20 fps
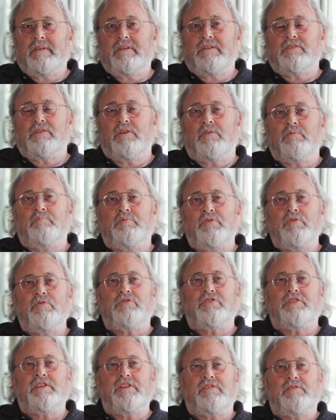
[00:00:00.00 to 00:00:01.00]
So
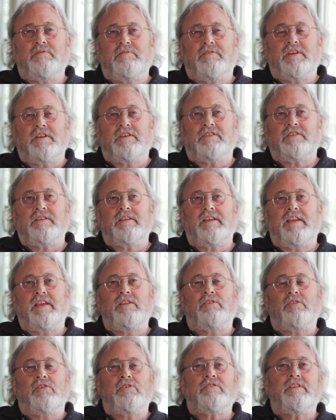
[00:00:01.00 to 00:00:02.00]
Bukes did two things. He
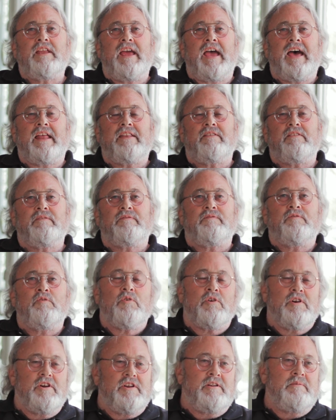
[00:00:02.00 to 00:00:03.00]
looked at the
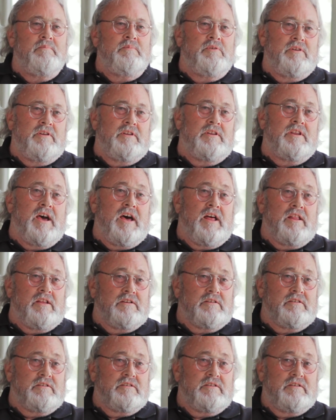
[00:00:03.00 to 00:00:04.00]
four hundred million
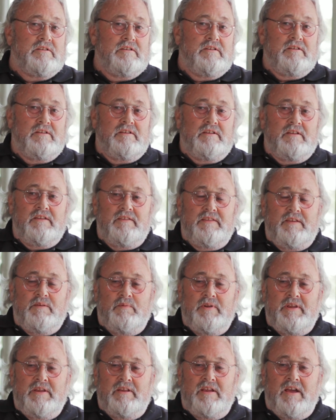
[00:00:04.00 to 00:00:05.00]
dollars that
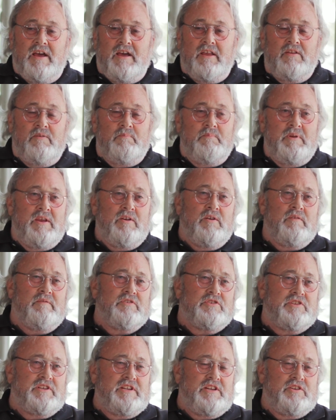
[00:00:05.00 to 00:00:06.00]
we had gone made
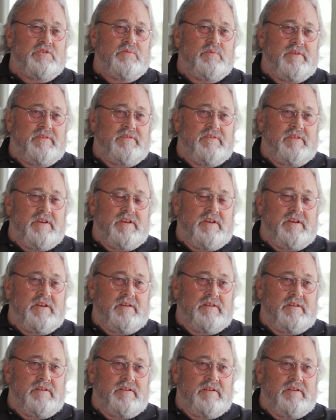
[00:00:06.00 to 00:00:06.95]
overseas with uh,